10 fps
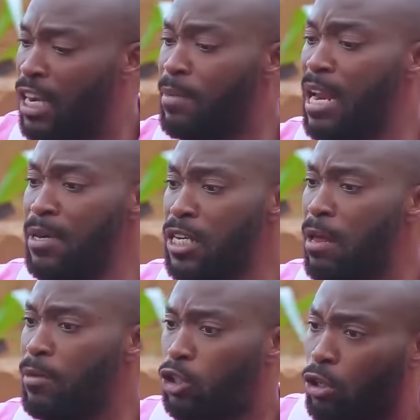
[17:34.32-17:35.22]
down.
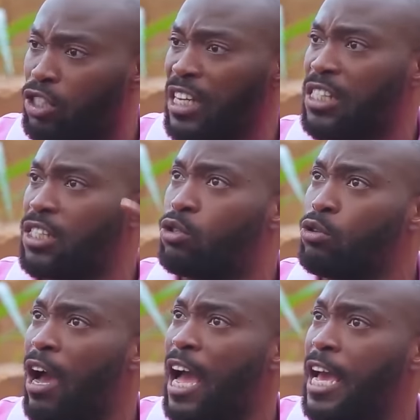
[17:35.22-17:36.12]
Let me talk sense
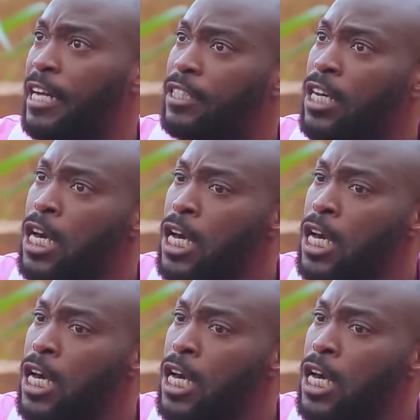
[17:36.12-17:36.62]
into your head.